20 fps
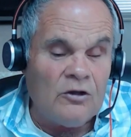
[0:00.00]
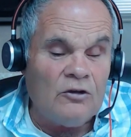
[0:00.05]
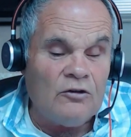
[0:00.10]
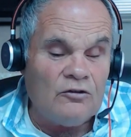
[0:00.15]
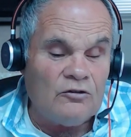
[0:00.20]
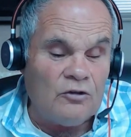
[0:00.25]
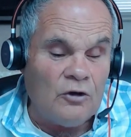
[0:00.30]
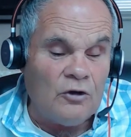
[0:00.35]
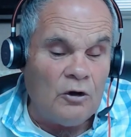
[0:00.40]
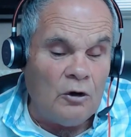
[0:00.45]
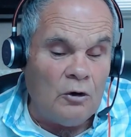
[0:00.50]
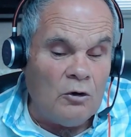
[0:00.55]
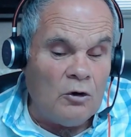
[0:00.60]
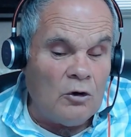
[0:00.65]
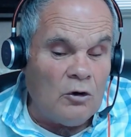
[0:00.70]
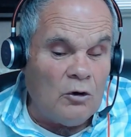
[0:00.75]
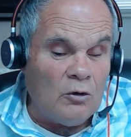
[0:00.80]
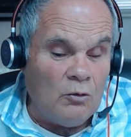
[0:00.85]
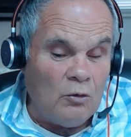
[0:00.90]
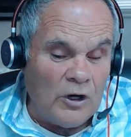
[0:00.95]
So
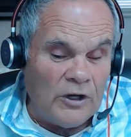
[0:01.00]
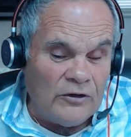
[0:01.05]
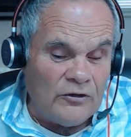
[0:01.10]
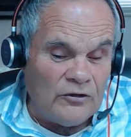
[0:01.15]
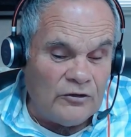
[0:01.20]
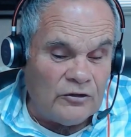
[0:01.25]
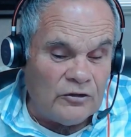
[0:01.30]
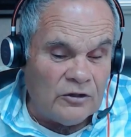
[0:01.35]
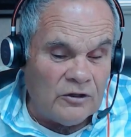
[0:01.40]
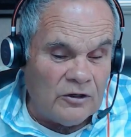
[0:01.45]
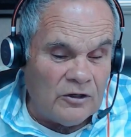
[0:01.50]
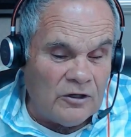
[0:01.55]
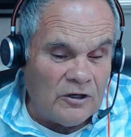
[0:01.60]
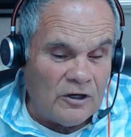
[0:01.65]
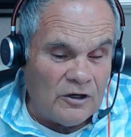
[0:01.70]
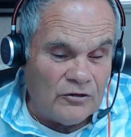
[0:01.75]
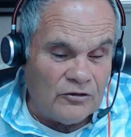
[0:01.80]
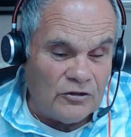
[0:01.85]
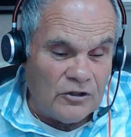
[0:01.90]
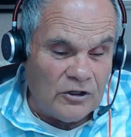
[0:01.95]
once
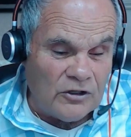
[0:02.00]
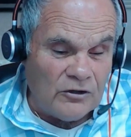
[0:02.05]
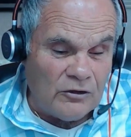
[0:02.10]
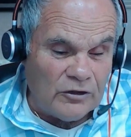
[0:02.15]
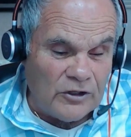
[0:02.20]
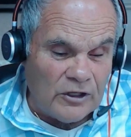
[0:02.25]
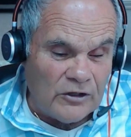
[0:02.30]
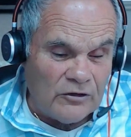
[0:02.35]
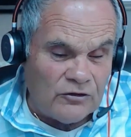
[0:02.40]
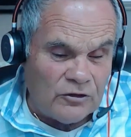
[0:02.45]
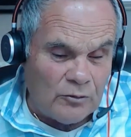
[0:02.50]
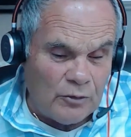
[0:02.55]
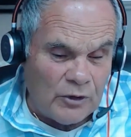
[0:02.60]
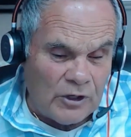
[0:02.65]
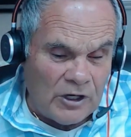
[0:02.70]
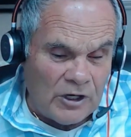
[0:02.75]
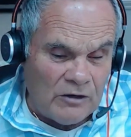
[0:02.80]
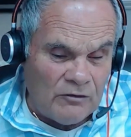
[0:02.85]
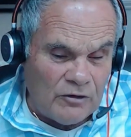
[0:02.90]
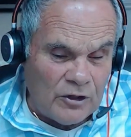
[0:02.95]
a signal gets
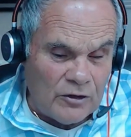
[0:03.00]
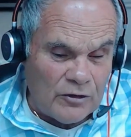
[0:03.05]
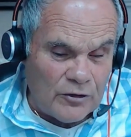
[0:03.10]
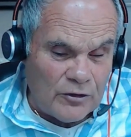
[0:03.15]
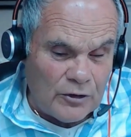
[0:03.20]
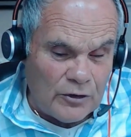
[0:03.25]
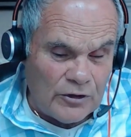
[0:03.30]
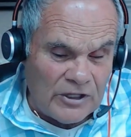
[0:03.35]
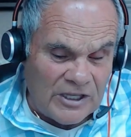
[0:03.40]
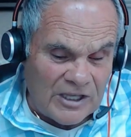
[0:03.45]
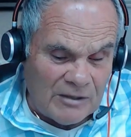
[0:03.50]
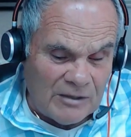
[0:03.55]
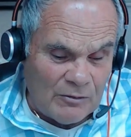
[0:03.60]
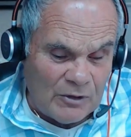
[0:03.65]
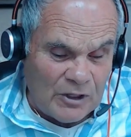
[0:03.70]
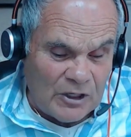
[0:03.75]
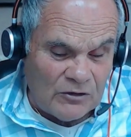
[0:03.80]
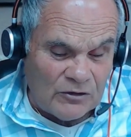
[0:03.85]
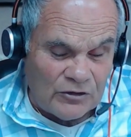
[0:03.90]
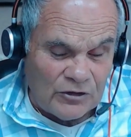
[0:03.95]
above 30
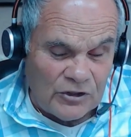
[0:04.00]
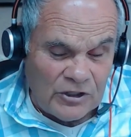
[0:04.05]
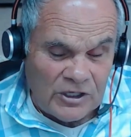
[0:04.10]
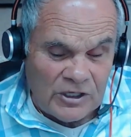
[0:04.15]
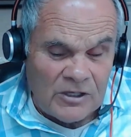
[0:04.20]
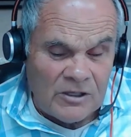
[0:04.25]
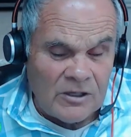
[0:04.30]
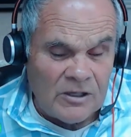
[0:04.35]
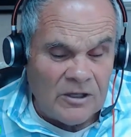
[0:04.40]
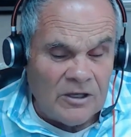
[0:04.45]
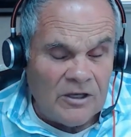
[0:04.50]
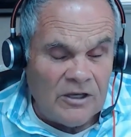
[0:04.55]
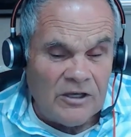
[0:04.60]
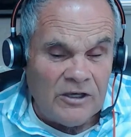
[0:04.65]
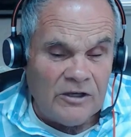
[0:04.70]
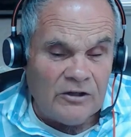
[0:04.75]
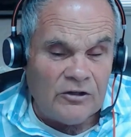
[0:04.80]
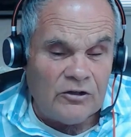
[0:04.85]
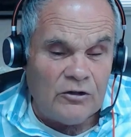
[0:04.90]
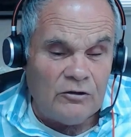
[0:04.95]
MHz,
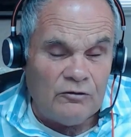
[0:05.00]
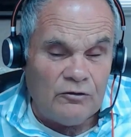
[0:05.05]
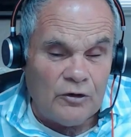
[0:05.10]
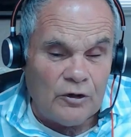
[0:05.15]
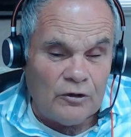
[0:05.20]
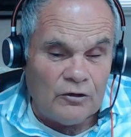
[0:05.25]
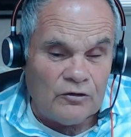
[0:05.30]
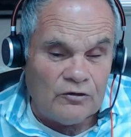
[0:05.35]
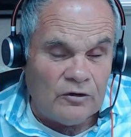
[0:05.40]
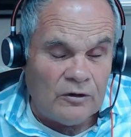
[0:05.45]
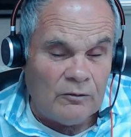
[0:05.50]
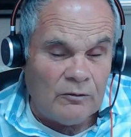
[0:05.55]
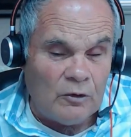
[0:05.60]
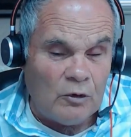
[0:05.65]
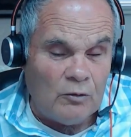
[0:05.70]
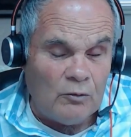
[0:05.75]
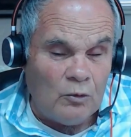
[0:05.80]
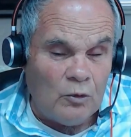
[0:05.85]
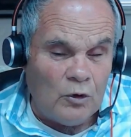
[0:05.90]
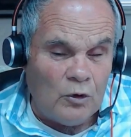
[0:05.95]
it converts from a
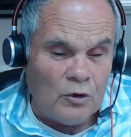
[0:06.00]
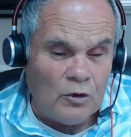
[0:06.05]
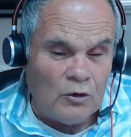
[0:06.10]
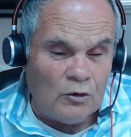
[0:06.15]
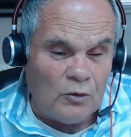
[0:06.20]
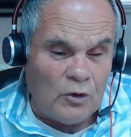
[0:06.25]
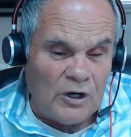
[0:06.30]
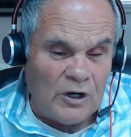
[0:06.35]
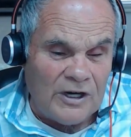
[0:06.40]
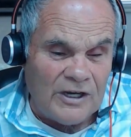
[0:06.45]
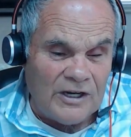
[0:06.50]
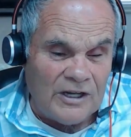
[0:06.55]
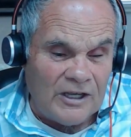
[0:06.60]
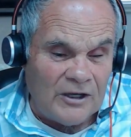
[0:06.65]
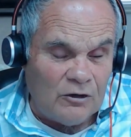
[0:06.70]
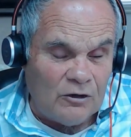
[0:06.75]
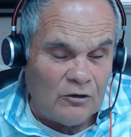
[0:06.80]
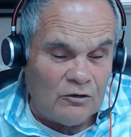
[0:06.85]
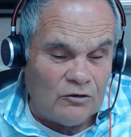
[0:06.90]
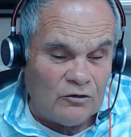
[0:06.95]
worldwide
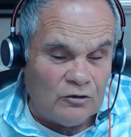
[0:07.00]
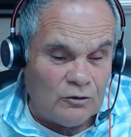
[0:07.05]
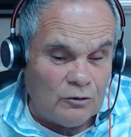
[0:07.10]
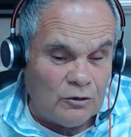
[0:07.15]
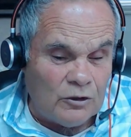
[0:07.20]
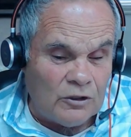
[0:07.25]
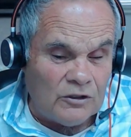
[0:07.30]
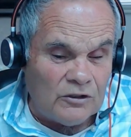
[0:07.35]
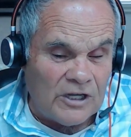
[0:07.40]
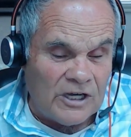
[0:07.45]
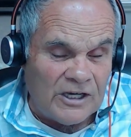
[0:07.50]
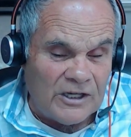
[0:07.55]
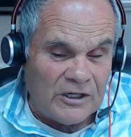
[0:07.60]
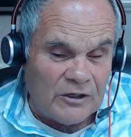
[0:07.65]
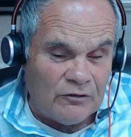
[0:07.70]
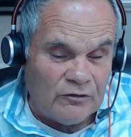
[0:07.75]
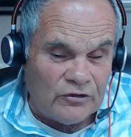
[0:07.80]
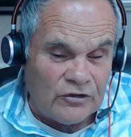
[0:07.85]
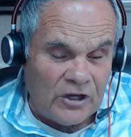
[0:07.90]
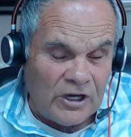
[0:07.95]
angle to a line
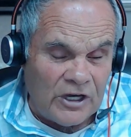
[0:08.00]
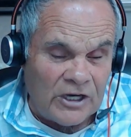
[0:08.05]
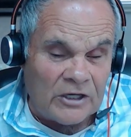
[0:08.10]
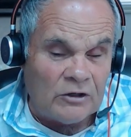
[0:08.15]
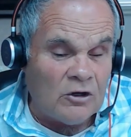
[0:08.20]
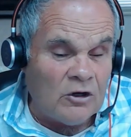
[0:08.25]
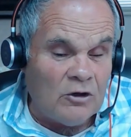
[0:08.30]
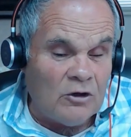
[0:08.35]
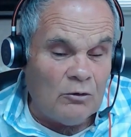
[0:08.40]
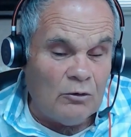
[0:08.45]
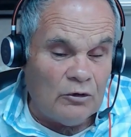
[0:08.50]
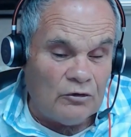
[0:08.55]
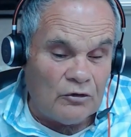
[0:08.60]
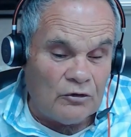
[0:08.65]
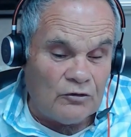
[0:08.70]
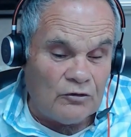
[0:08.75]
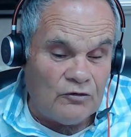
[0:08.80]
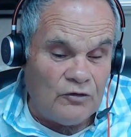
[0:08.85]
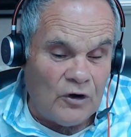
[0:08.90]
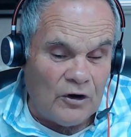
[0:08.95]
of sight, which,
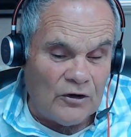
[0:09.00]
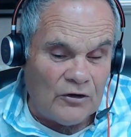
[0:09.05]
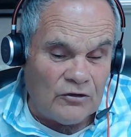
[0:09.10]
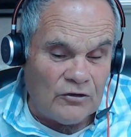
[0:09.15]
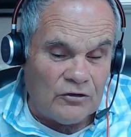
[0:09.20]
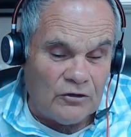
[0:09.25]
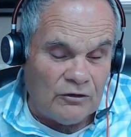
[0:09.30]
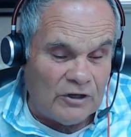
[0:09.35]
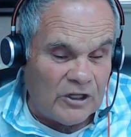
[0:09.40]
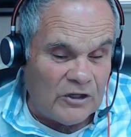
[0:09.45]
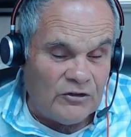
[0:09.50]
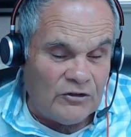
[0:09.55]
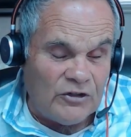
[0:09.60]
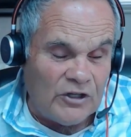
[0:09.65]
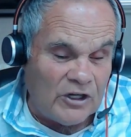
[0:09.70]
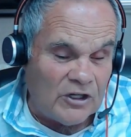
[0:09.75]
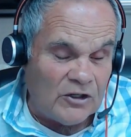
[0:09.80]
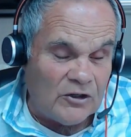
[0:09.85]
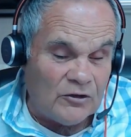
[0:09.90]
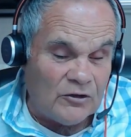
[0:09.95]
as far as your
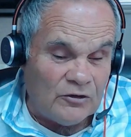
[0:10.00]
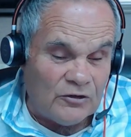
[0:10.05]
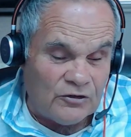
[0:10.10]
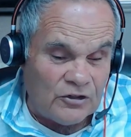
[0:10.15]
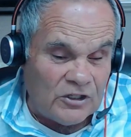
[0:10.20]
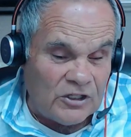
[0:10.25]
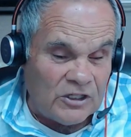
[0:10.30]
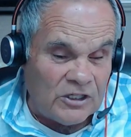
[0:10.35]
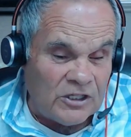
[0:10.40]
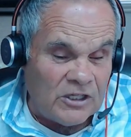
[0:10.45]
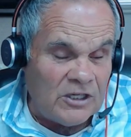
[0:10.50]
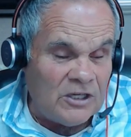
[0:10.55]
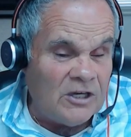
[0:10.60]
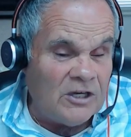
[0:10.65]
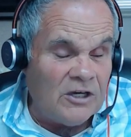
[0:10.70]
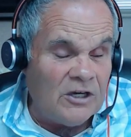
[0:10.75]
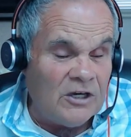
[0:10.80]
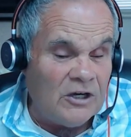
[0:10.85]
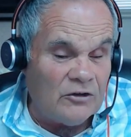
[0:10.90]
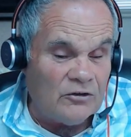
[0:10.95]
antenna can see,
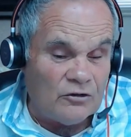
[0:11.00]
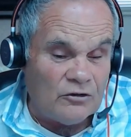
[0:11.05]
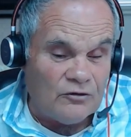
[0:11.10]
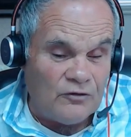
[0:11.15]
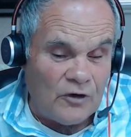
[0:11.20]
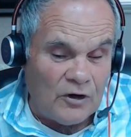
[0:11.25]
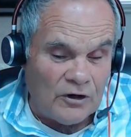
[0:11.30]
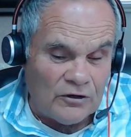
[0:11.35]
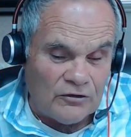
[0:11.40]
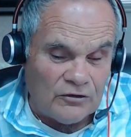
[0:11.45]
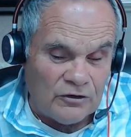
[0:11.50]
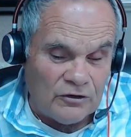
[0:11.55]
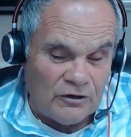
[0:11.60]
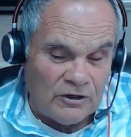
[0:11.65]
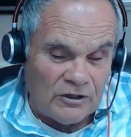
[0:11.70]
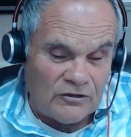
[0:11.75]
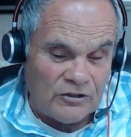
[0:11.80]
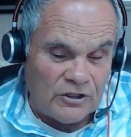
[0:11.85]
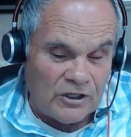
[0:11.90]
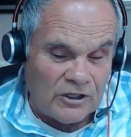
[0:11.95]
is as far as your
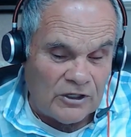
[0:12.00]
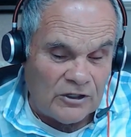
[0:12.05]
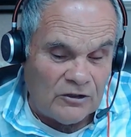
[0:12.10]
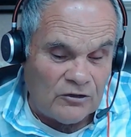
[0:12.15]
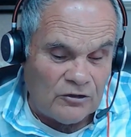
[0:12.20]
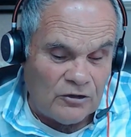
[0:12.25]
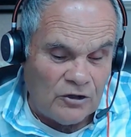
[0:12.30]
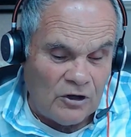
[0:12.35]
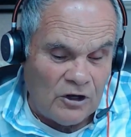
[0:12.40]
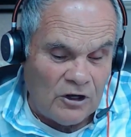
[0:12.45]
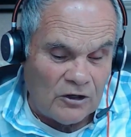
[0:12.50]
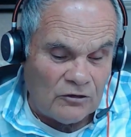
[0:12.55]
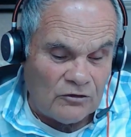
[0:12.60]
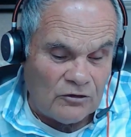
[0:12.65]
antenna can talk.